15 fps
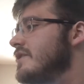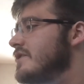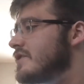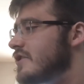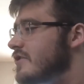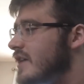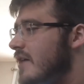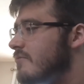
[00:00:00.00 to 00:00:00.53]

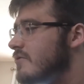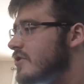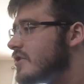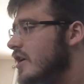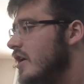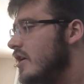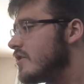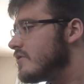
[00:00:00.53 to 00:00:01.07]
So that word,
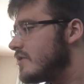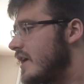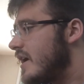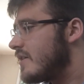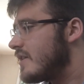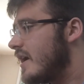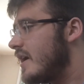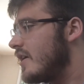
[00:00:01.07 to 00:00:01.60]

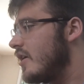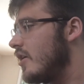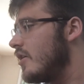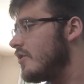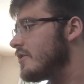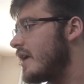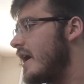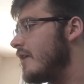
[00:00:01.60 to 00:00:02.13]
that
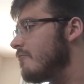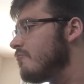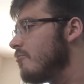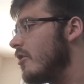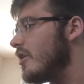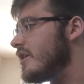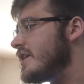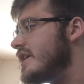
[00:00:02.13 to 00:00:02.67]
on and
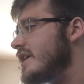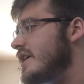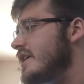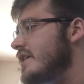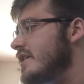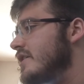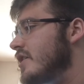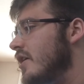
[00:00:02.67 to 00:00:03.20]
why
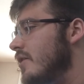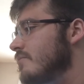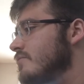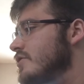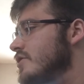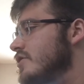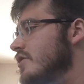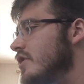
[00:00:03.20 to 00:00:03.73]
he
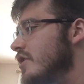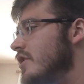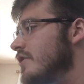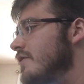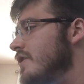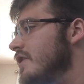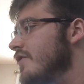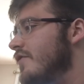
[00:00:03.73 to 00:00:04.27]
comes to Earth
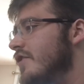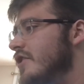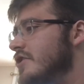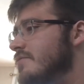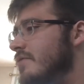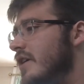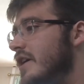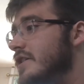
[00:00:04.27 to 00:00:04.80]
in the
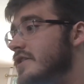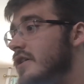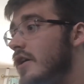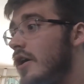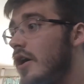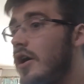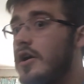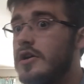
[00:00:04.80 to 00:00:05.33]
first place.
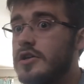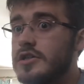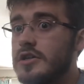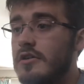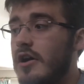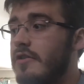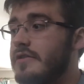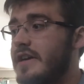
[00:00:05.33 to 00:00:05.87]

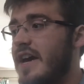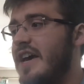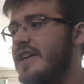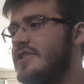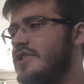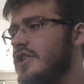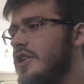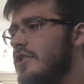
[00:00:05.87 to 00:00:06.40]
So okay,
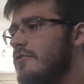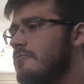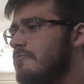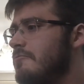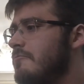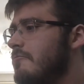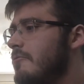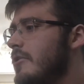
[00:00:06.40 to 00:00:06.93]

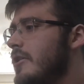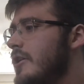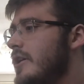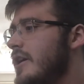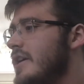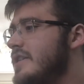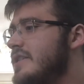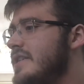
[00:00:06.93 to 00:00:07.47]
so
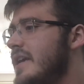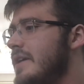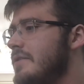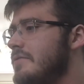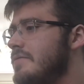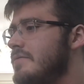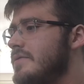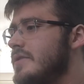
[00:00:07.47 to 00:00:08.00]
it
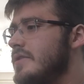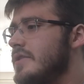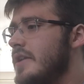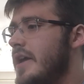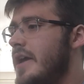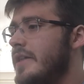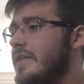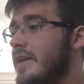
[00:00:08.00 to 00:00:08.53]
seems
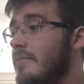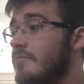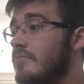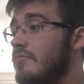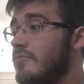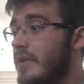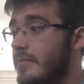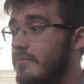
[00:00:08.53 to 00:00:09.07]
that
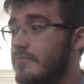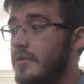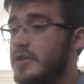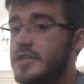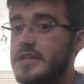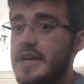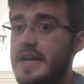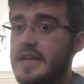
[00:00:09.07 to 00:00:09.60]
we
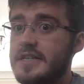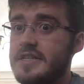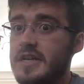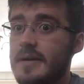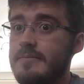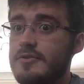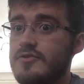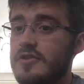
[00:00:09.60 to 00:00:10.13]
must get a
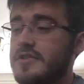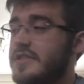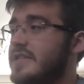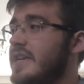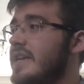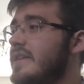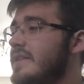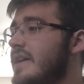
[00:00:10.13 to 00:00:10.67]
Cybertron
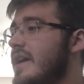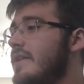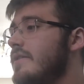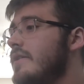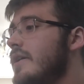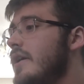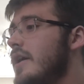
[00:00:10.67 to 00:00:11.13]
scene then.